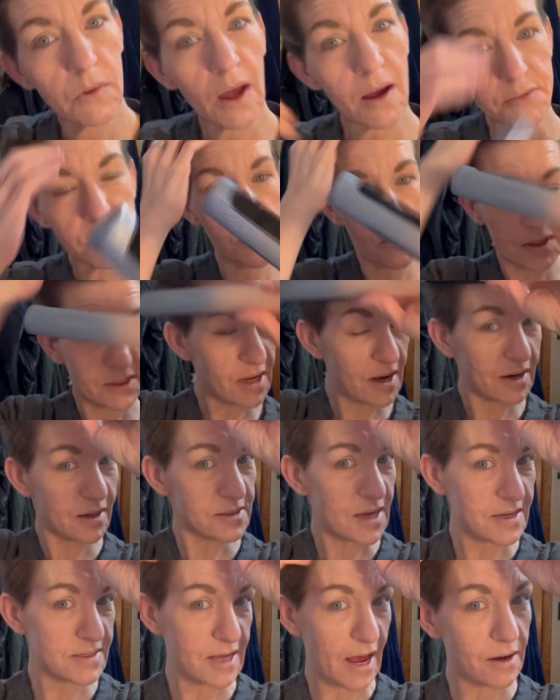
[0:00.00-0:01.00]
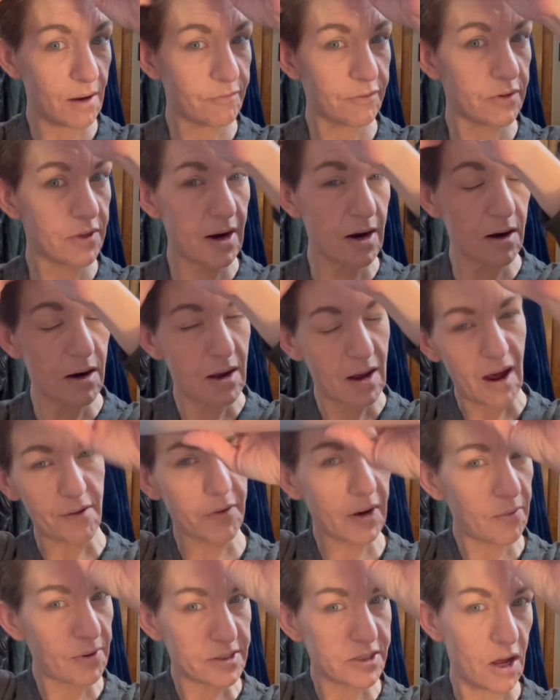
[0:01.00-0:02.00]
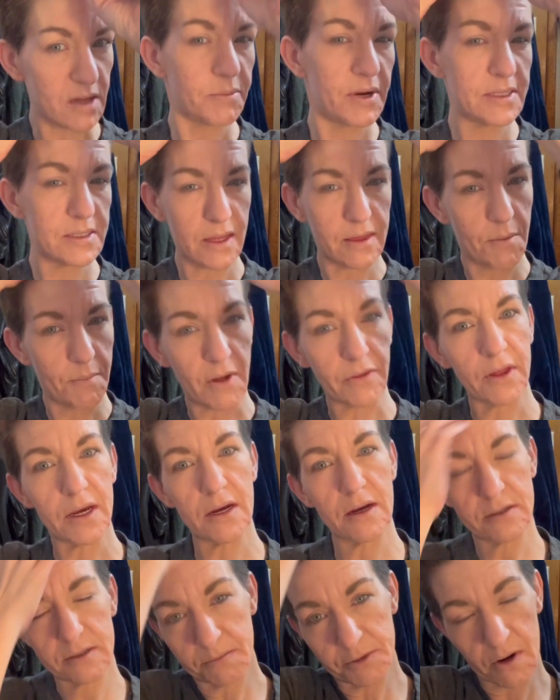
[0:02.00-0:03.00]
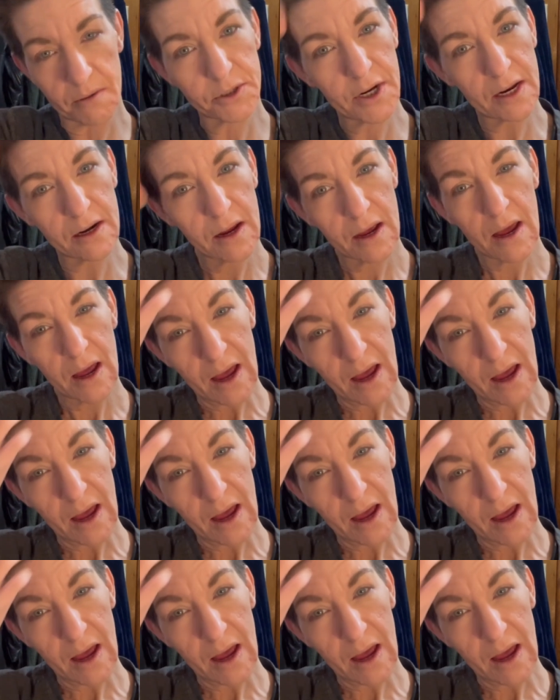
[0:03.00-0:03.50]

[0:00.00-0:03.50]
I'm so excited because I signed up for their, I forget what it's called, but it's like their monthly subscription.